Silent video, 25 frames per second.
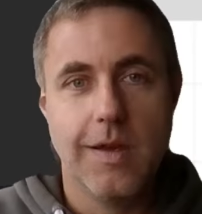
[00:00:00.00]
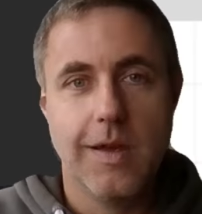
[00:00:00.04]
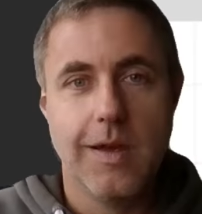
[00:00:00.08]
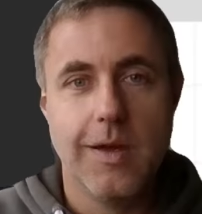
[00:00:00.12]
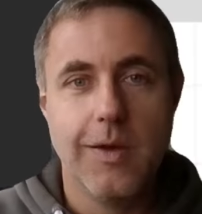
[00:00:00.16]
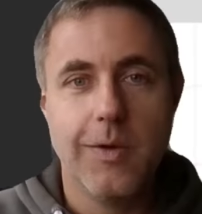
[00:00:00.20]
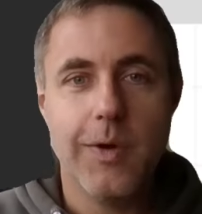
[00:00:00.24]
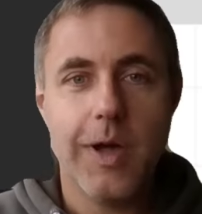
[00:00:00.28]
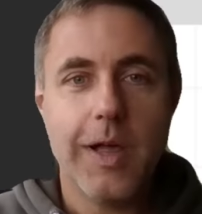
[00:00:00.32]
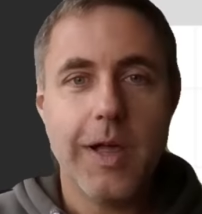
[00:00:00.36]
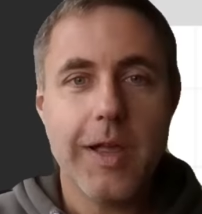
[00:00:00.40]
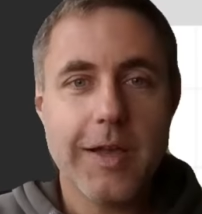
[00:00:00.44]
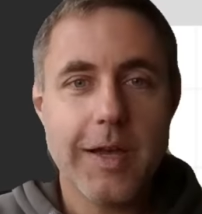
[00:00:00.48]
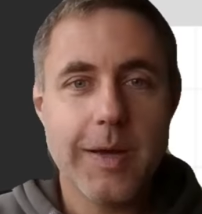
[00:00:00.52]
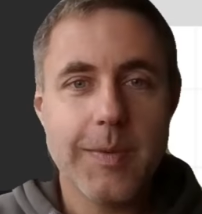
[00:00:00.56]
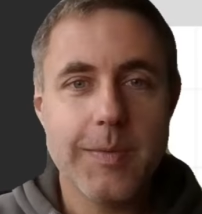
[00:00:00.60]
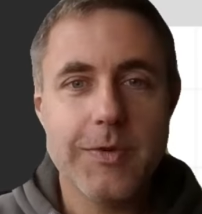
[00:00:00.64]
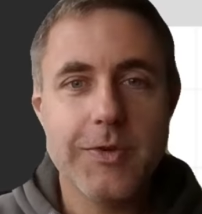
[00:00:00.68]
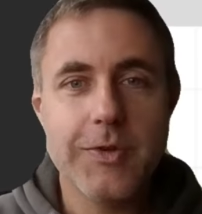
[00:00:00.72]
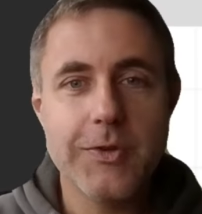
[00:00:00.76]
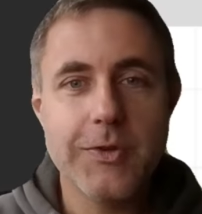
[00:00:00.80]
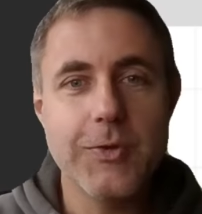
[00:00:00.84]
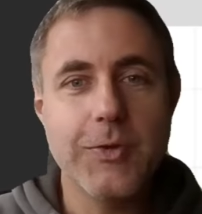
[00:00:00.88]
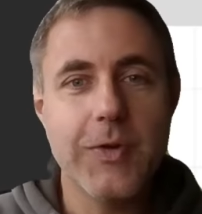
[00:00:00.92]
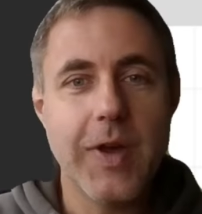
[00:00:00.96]
Welcome
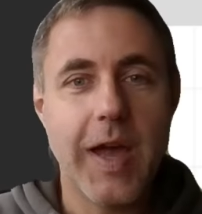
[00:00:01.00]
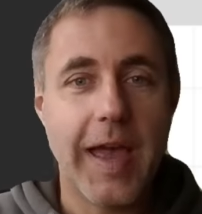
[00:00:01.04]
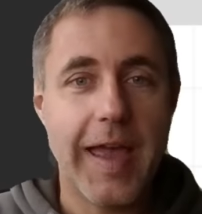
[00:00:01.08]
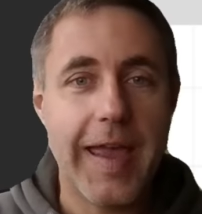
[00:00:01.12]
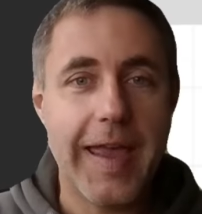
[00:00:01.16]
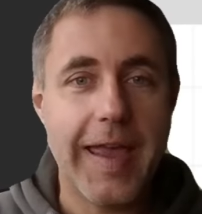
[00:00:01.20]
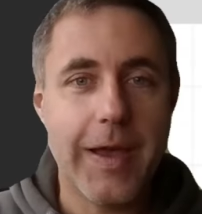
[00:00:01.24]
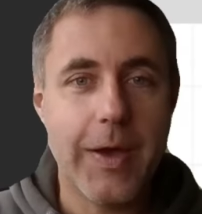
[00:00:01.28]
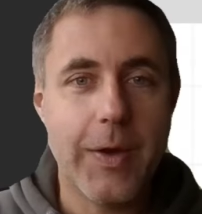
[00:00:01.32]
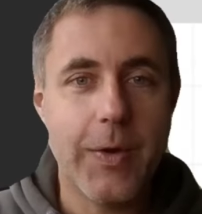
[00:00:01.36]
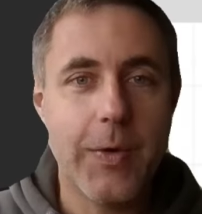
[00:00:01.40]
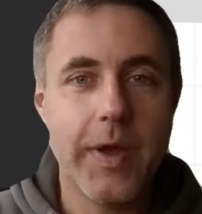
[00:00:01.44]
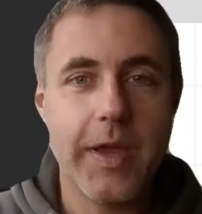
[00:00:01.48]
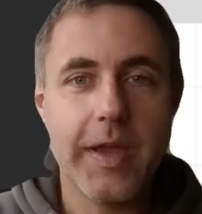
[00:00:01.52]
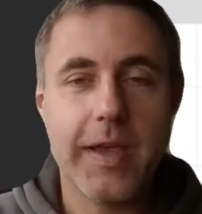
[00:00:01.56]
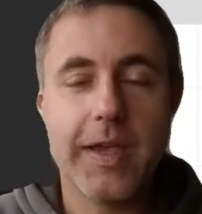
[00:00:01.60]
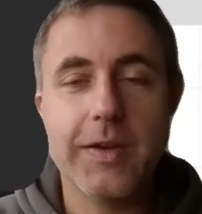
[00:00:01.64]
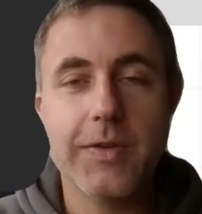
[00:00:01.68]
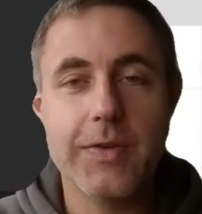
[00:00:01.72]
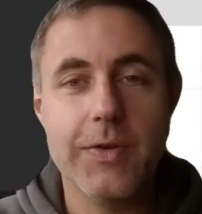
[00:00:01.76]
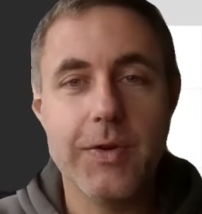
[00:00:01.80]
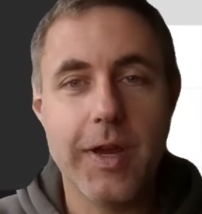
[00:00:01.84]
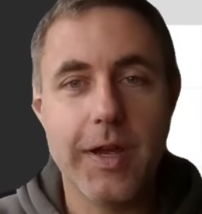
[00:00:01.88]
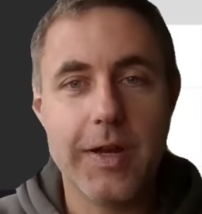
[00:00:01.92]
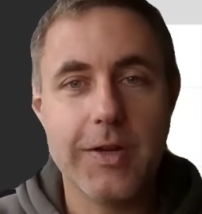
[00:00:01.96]
to a quick
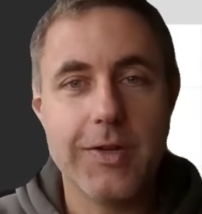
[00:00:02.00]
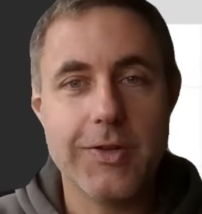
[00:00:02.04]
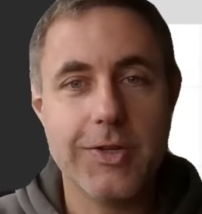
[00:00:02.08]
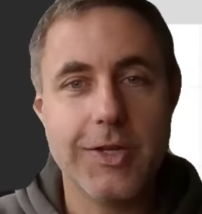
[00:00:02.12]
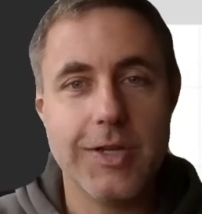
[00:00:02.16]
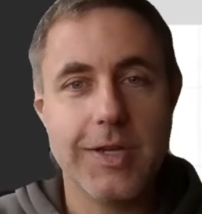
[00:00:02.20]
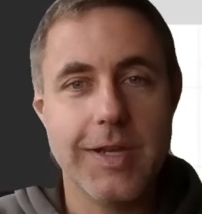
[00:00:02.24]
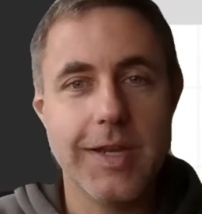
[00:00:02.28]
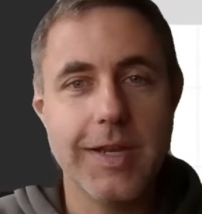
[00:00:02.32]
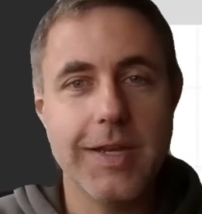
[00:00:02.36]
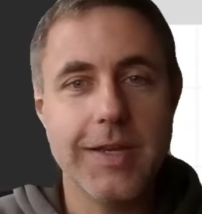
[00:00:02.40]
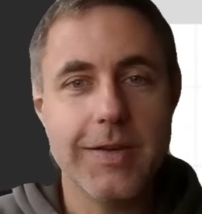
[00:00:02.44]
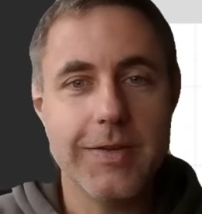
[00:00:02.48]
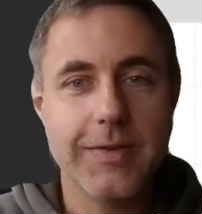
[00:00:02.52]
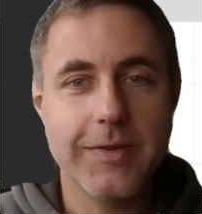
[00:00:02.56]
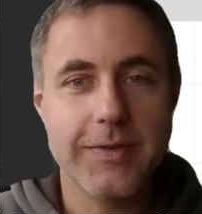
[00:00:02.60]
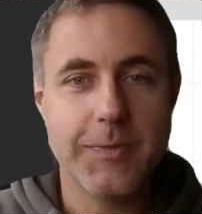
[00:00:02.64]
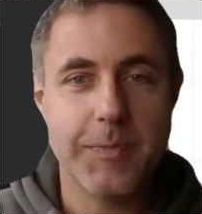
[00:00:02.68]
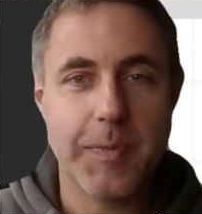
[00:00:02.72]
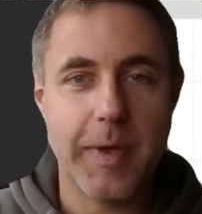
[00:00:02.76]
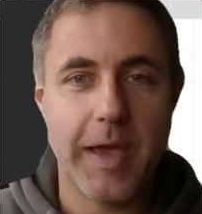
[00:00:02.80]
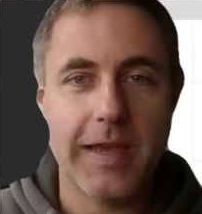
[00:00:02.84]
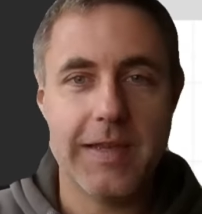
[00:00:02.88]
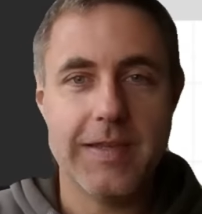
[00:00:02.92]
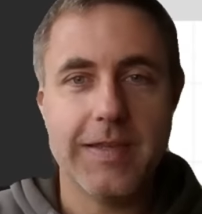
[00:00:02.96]
introduction into
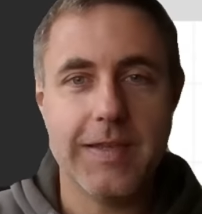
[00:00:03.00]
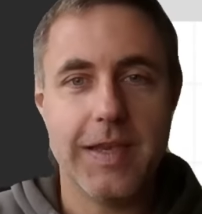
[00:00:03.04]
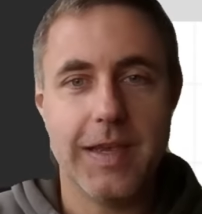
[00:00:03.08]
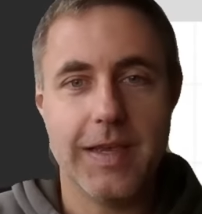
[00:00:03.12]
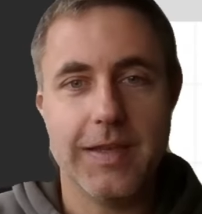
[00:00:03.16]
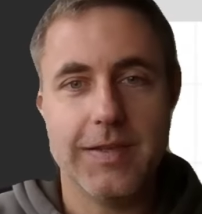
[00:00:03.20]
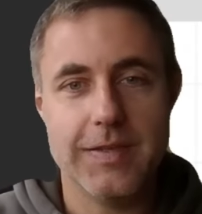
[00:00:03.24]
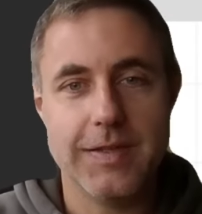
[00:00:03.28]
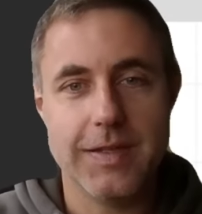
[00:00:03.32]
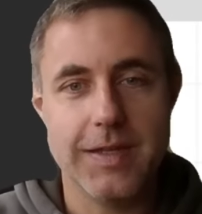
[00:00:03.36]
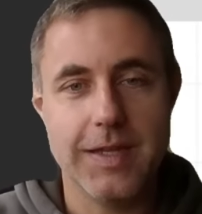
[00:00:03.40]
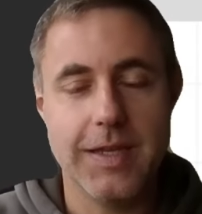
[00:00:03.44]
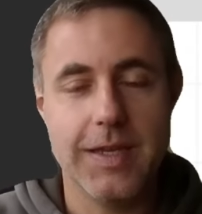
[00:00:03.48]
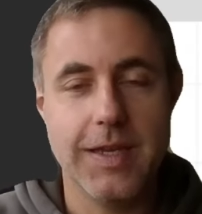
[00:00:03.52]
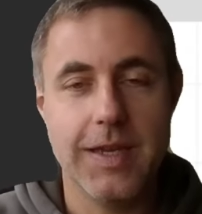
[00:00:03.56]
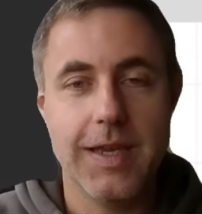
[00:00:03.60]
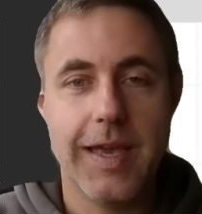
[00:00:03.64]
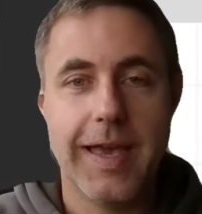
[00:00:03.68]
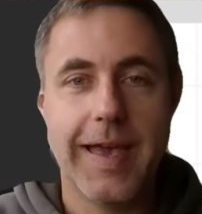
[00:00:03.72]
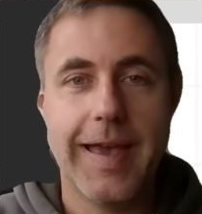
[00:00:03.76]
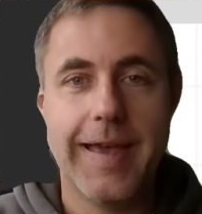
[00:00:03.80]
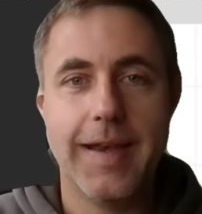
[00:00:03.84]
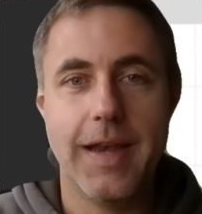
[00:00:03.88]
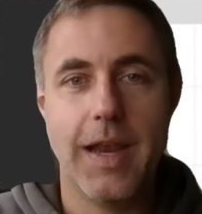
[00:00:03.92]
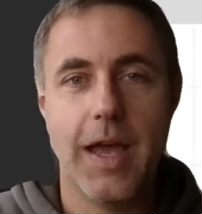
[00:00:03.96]
Spicy SE
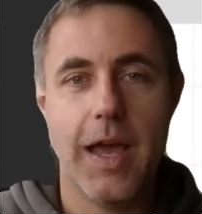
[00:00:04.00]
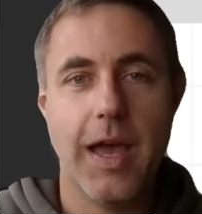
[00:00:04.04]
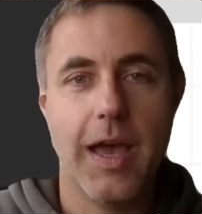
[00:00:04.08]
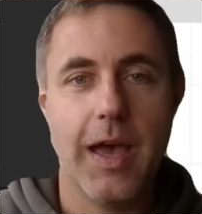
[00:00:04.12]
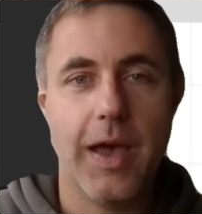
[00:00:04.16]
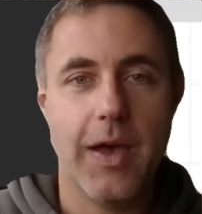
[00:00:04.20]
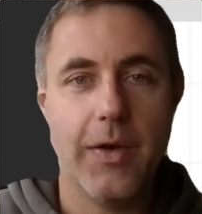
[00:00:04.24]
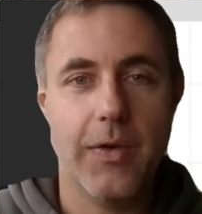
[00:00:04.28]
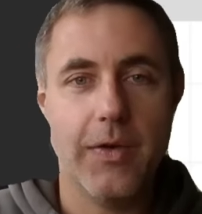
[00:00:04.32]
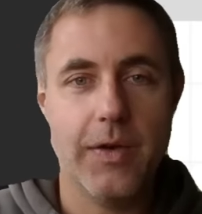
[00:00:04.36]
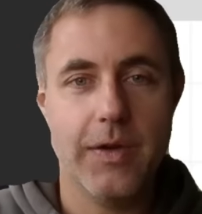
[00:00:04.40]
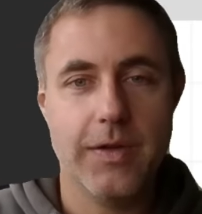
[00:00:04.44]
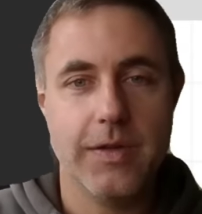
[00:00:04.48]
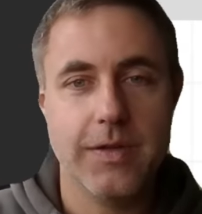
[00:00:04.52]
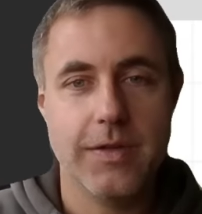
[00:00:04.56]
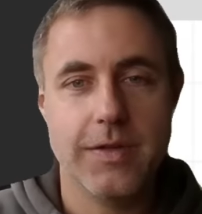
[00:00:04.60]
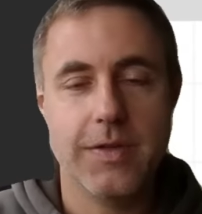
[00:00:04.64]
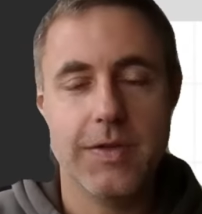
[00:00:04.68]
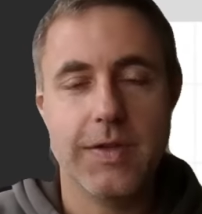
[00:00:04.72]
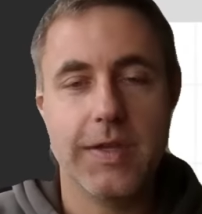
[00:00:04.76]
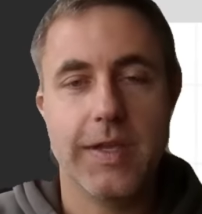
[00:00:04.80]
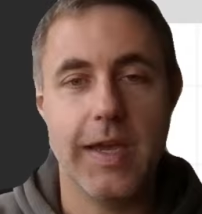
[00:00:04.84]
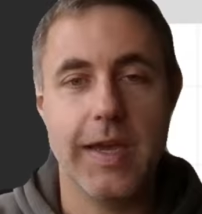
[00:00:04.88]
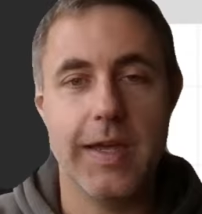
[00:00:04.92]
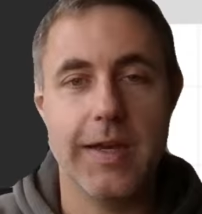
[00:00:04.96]
and how
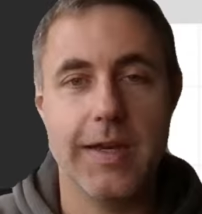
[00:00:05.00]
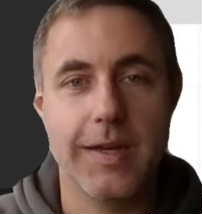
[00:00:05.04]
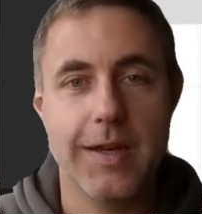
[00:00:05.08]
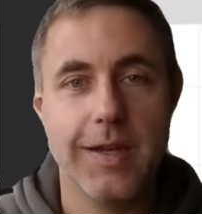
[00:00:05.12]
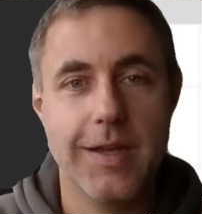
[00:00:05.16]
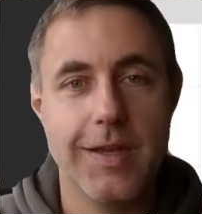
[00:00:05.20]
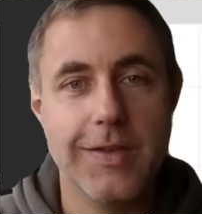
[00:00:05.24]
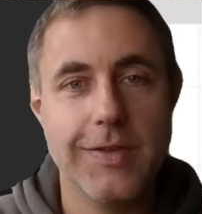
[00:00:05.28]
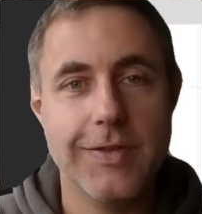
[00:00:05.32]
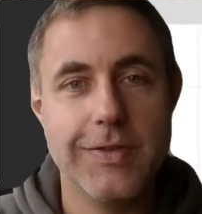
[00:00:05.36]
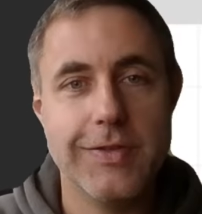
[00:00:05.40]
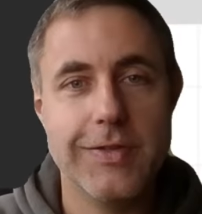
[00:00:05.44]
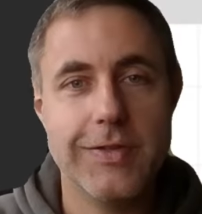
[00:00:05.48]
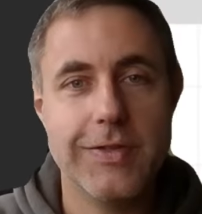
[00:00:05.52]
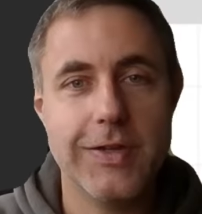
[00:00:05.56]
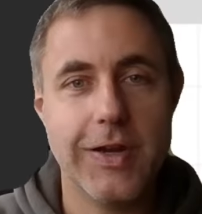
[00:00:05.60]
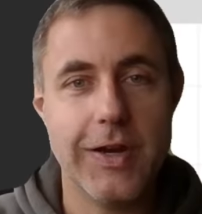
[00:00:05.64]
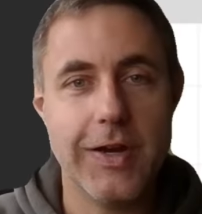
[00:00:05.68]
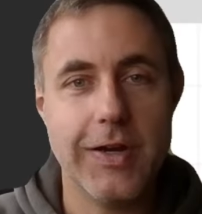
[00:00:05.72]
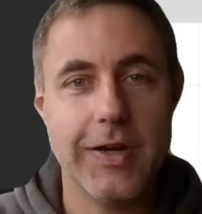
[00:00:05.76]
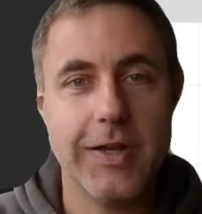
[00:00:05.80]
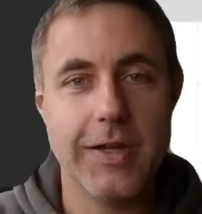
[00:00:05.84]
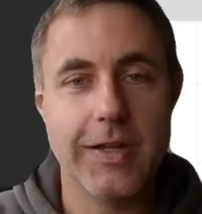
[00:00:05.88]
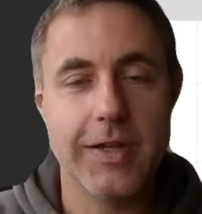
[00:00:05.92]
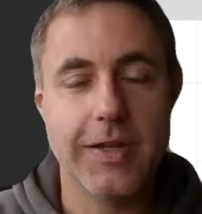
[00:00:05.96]
to get
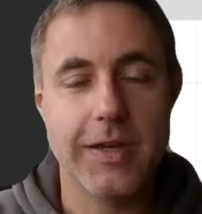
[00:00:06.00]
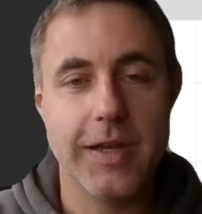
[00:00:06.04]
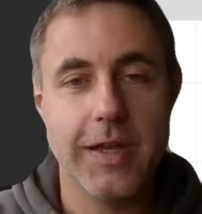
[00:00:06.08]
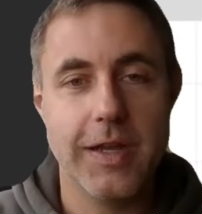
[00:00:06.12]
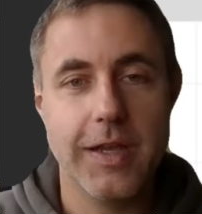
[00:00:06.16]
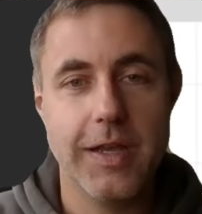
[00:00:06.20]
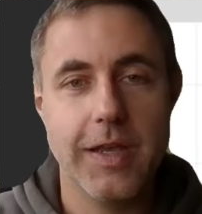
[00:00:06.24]
started.